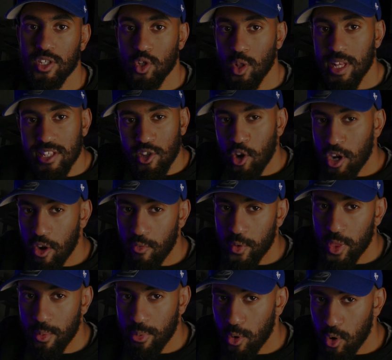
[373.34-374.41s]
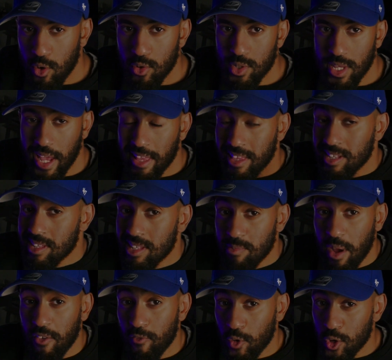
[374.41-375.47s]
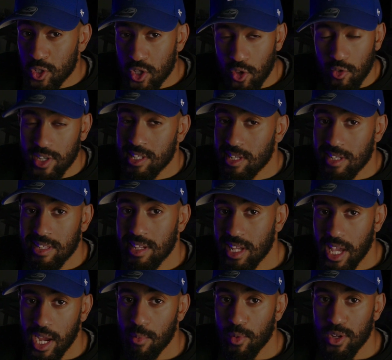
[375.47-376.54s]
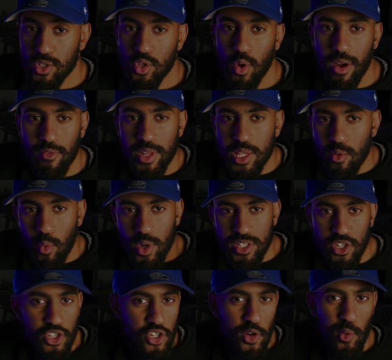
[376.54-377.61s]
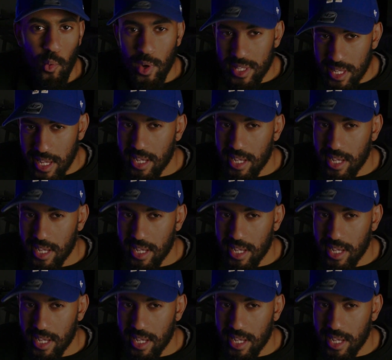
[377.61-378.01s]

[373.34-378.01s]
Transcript: So let's start off with the pros, and this is my first 360 camera, so I really wasn't sure what to